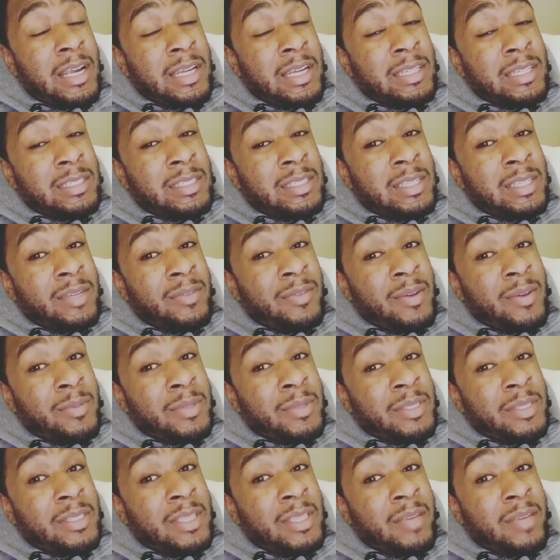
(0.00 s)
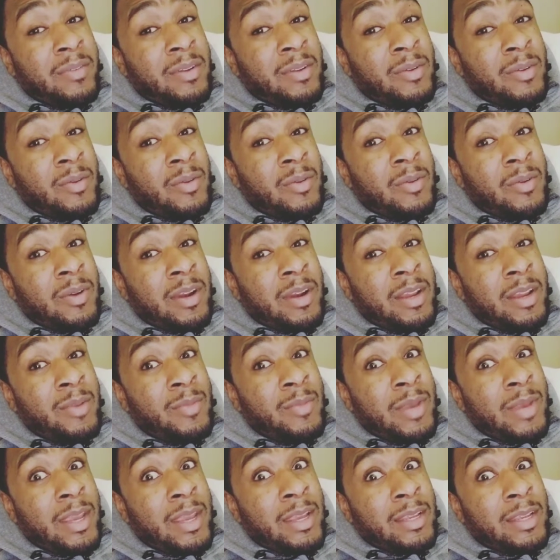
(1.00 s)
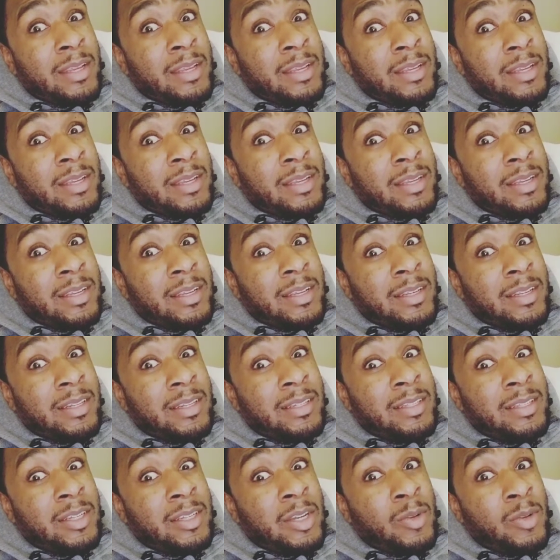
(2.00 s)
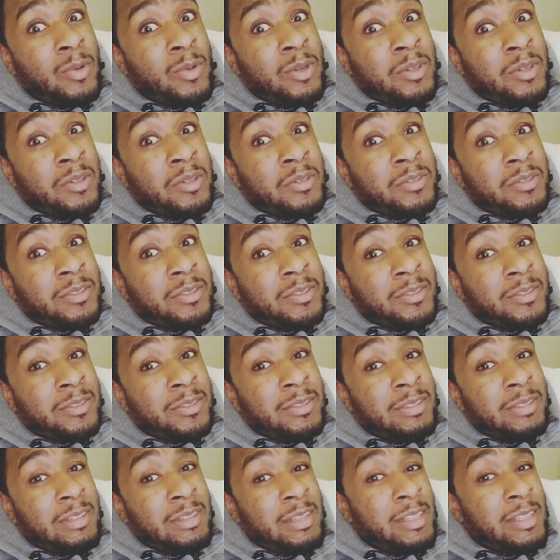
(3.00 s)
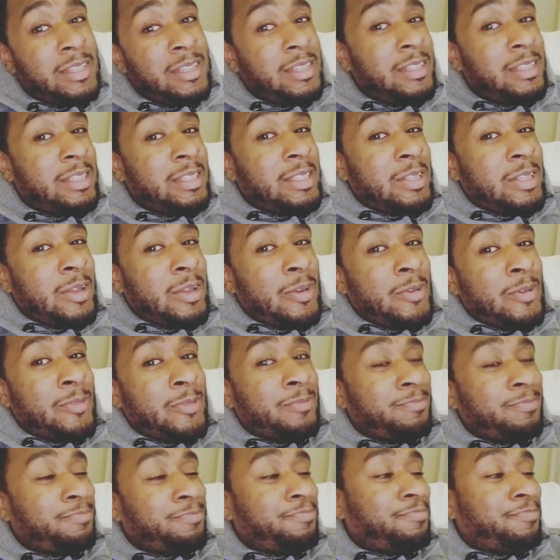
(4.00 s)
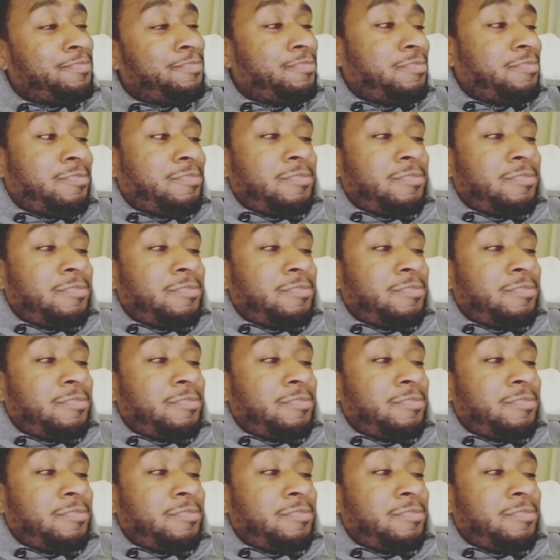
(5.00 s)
a lot of this stuff I'm just giving right back to Goodwill. So,